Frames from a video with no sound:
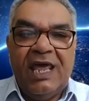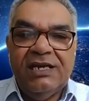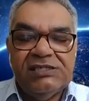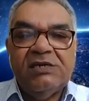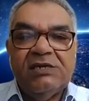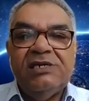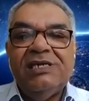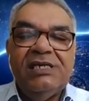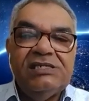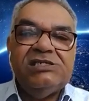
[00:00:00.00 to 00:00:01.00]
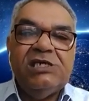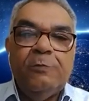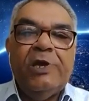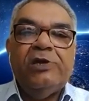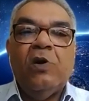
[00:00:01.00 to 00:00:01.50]
And it's an easier
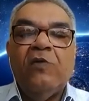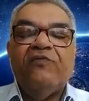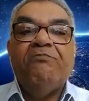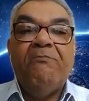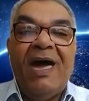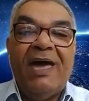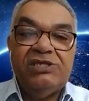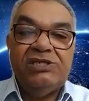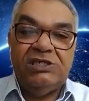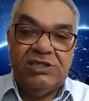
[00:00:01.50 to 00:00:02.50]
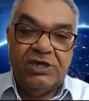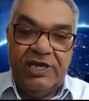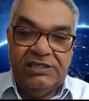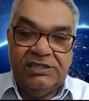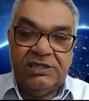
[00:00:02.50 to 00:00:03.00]
way of managing the
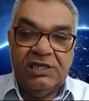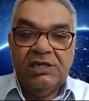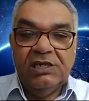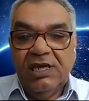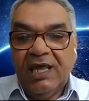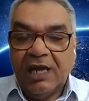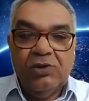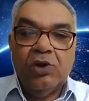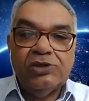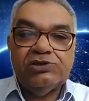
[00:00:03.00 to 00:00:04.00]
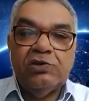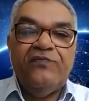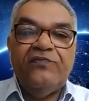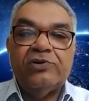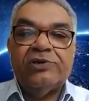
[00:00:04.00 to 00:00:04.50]
grading and also
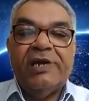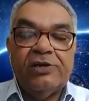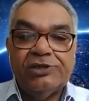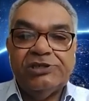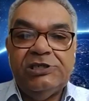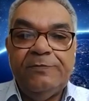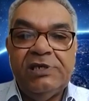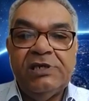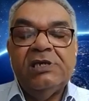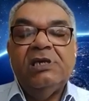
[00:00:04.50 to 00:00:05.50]
for record keeping